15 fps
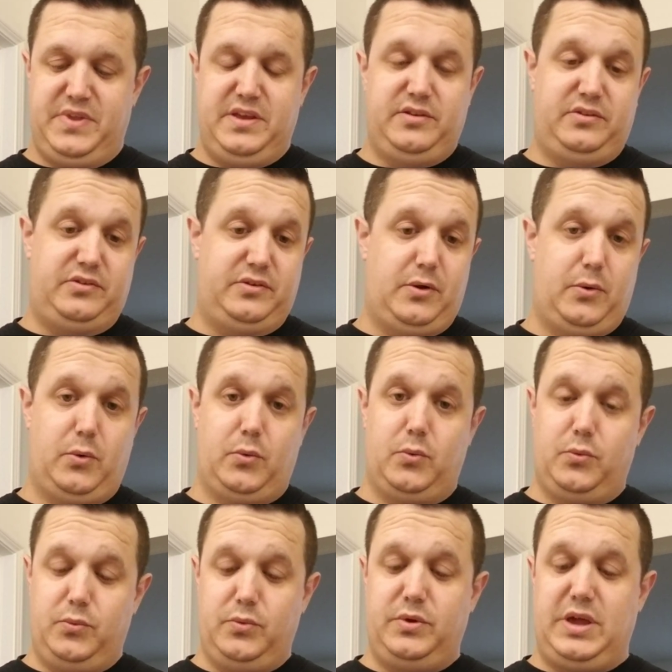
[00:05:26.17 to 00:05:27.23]

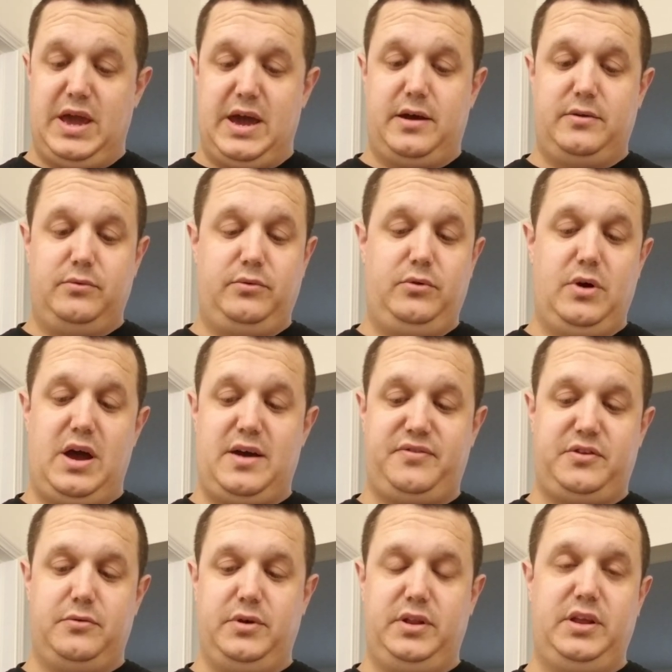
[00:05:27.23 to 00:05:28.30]
So yeah, you have
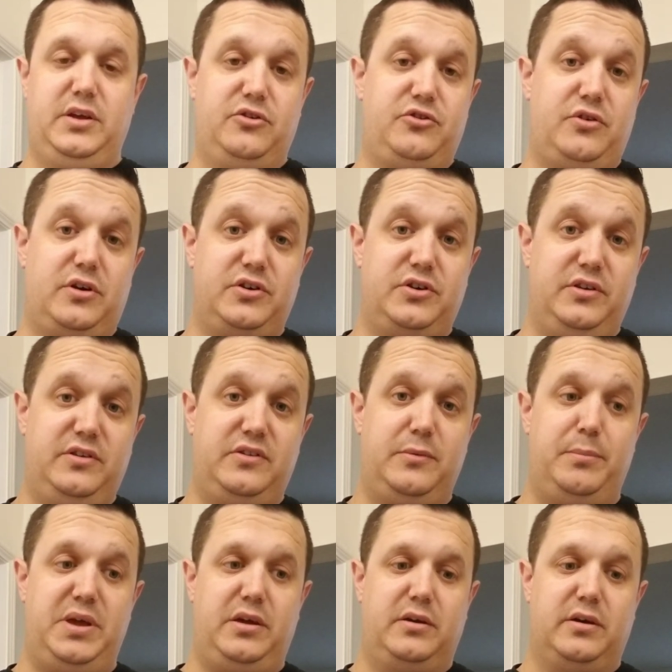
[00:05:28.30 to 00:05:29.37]
to read the instructions
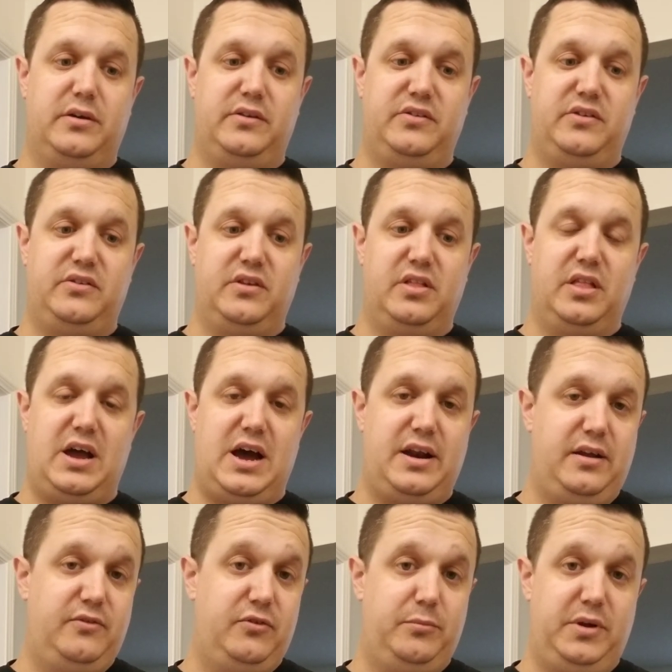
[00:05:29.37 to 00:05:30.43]
because there's a lot of
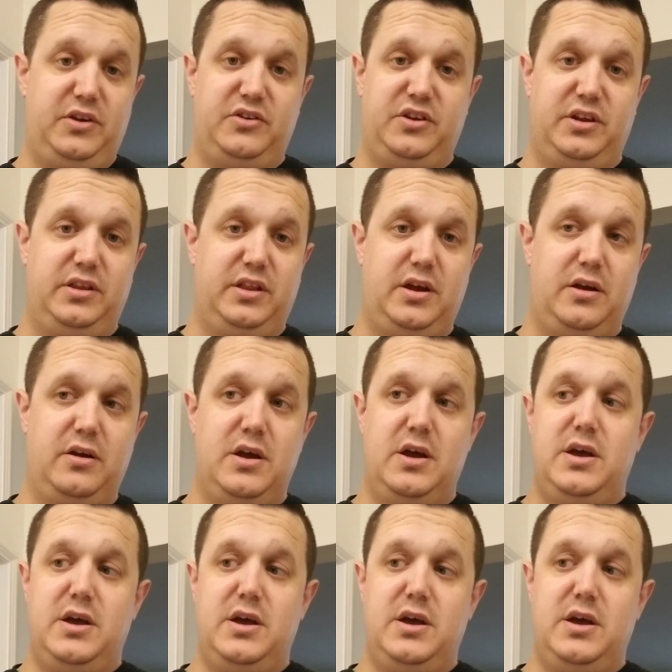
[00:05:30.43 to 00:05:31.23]
information in there.